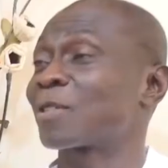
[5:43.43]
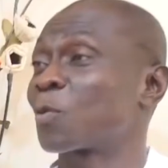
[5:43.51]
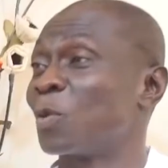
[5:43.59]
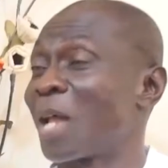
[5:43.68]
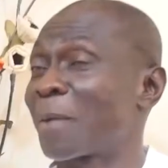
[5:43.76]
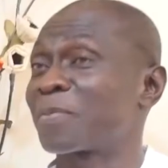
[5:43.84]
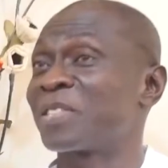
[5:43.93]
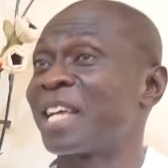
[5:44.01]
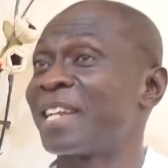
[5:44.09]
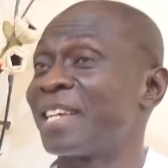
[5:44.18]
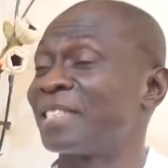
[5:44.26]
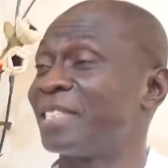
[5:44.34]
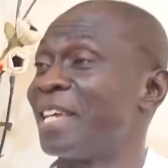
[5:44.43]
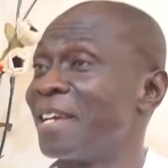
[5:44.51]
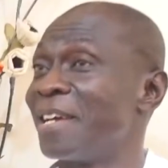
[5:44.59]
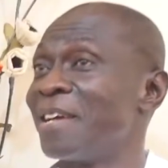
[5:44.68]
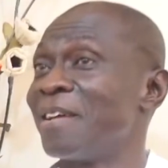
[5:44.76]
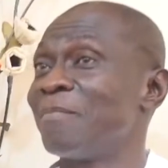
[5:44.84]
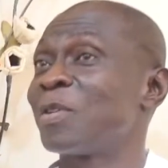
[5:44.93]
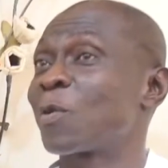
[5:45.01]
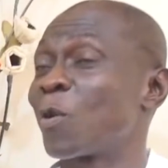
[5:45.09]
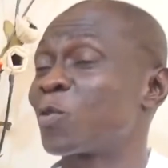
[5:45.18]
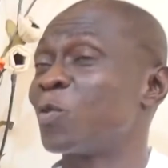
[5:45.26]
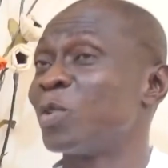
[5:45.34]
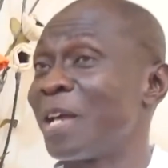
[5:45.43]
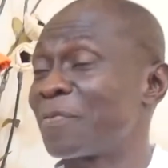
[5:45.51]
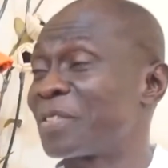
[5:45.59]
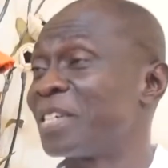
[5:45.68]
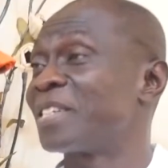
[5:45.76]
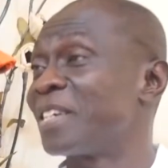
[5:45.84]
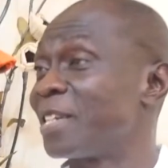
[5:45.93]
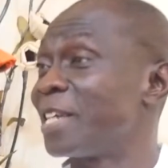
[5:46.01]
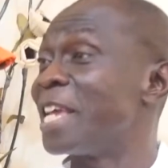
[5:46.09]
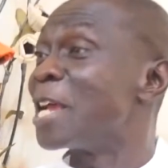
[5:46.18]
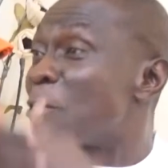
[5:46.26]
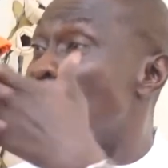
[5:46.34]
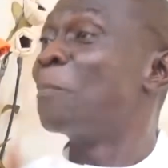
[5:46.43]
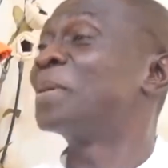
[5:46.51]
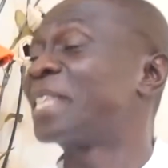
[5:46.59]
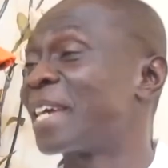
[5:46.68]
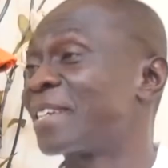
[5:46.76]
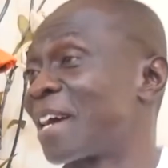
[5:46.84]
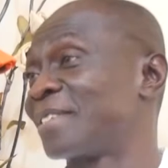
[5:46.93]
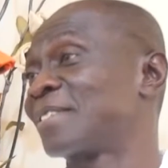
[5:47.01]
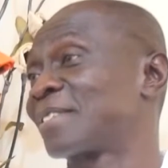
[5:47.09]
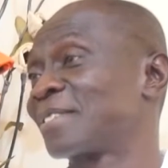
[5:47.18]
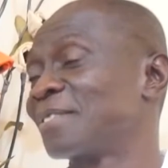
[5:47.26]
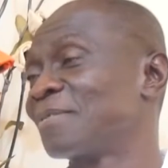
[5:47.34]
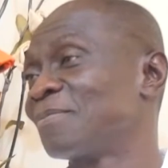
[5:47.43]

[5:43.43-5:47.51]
has collapsed the next day because you left it in incompetent hands.